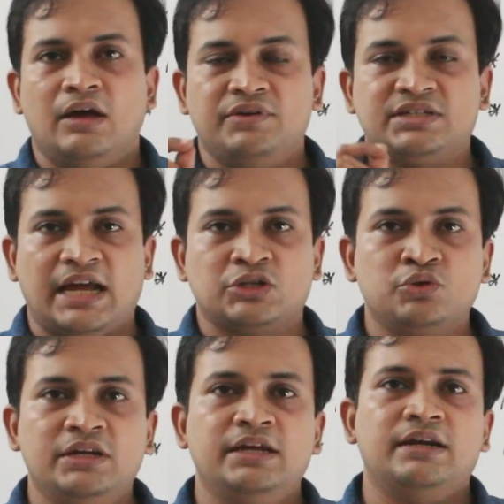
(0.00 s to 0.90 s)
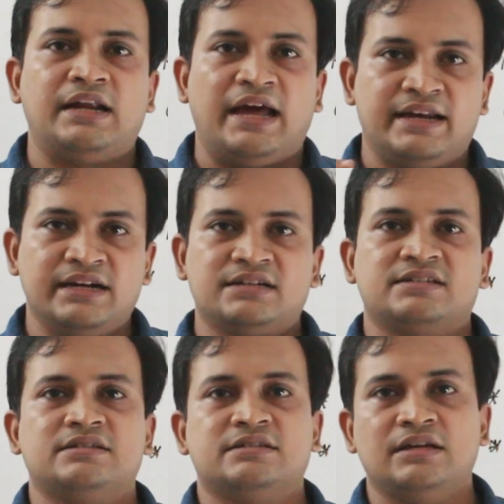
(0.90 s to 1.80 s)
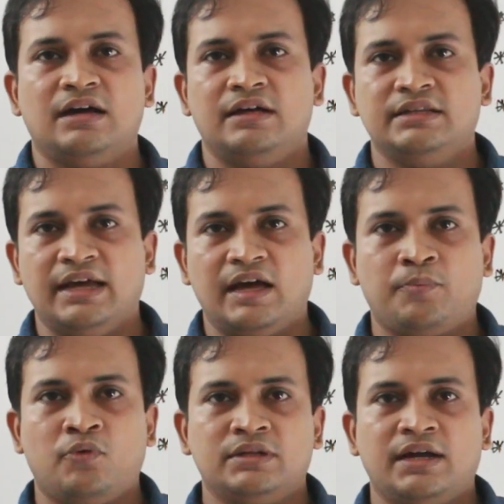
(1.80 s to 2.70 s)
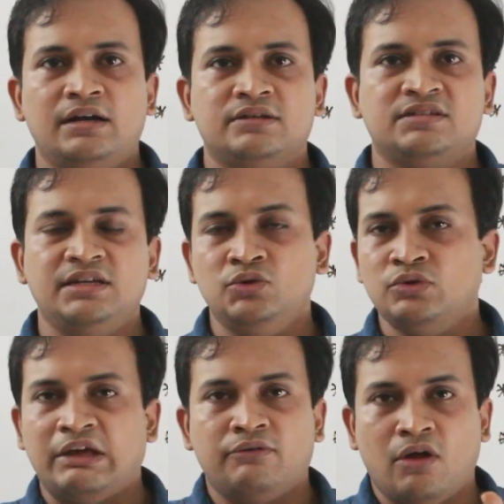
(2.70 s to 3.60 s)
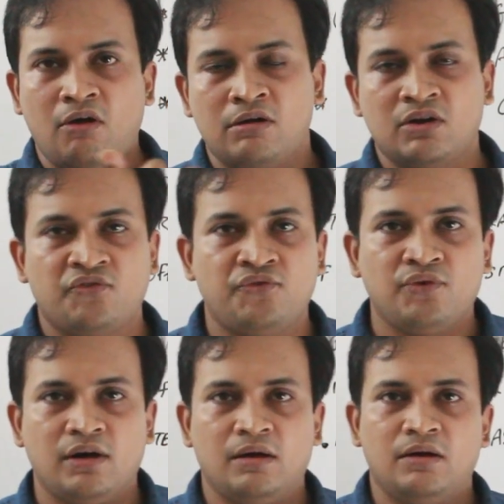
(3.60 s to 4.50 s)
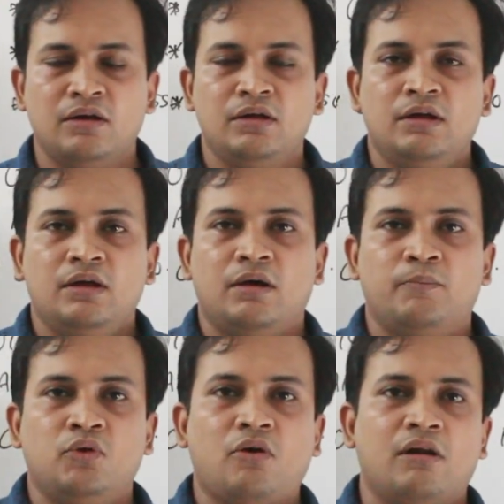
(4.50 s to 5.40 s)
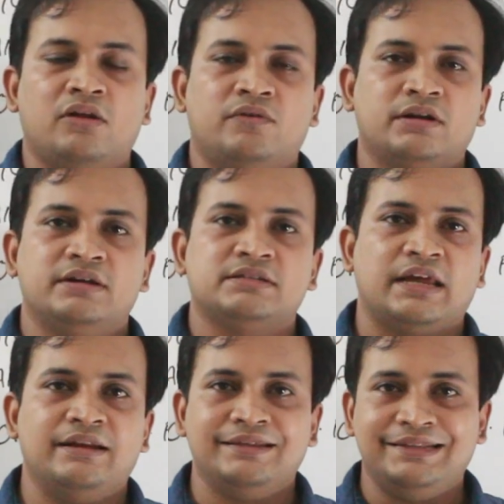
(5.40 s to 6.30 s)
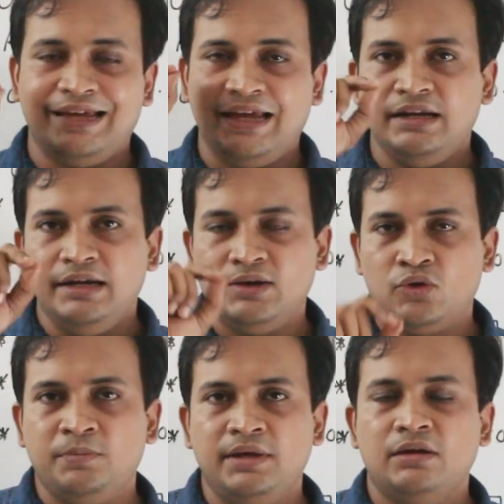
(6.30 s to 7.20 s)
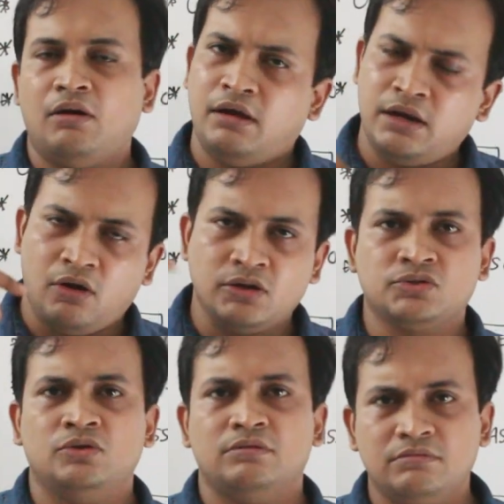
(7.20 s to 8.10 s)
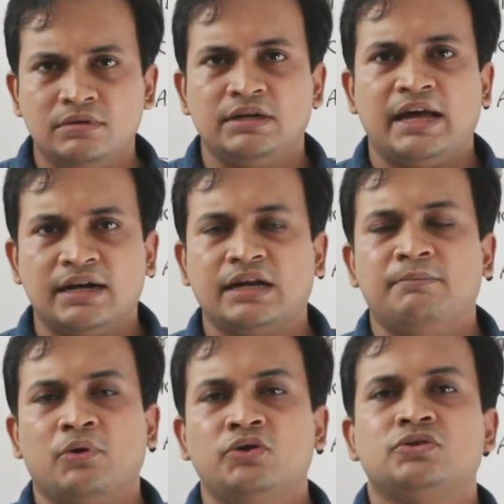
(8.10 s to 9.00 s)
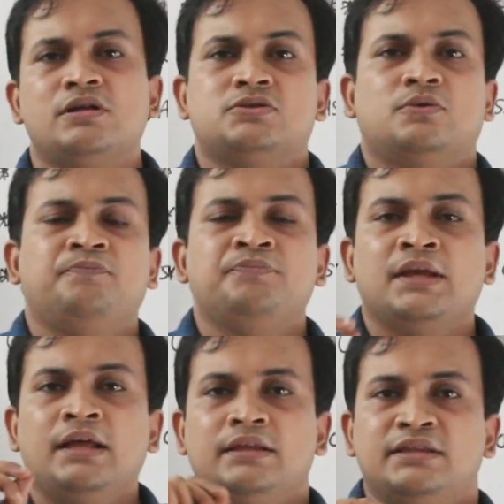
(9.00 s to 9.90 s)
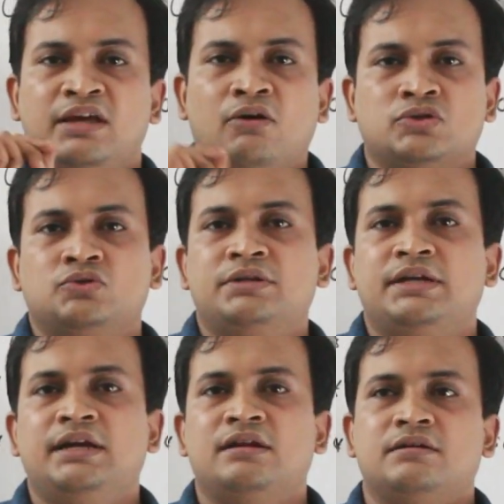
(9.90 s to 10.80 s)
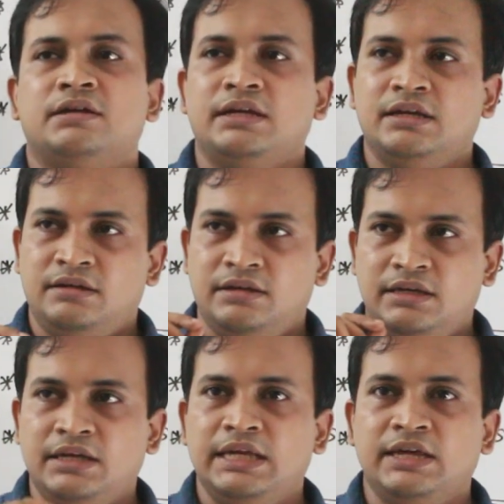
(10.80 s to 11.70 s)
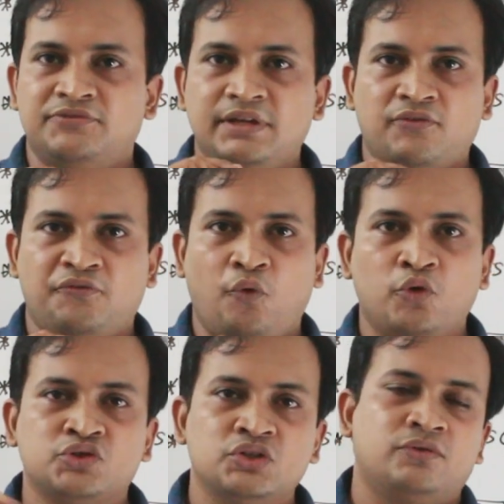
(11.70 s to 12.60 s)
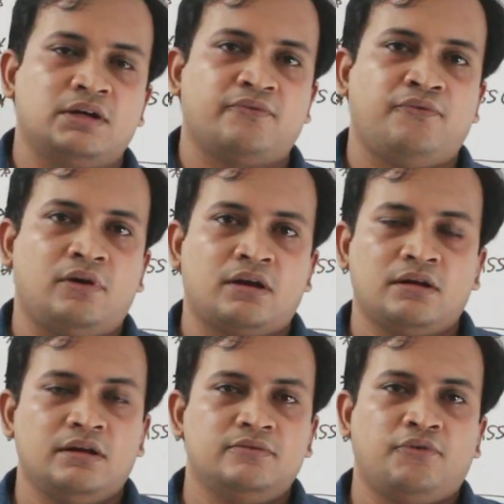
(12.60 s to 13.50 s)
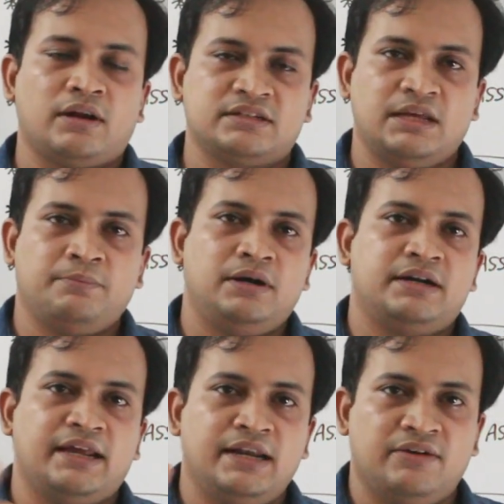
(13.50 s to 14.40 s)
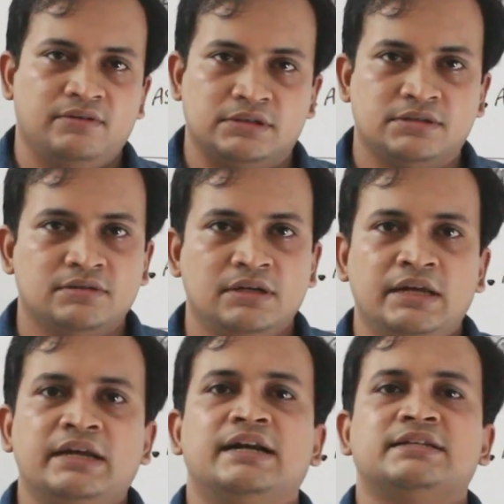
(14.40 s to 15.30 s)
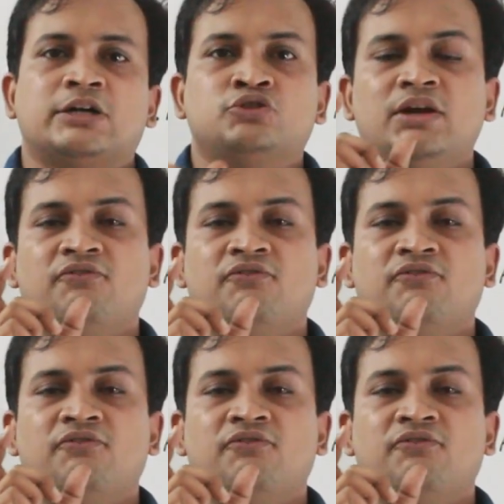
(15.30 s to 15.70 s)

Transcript: which actually directs the airport that, see, you have lot of blue collar workers and they need to be, and also direct employees also. They also need, if they are forced to work for example, 10 hours, it is actually a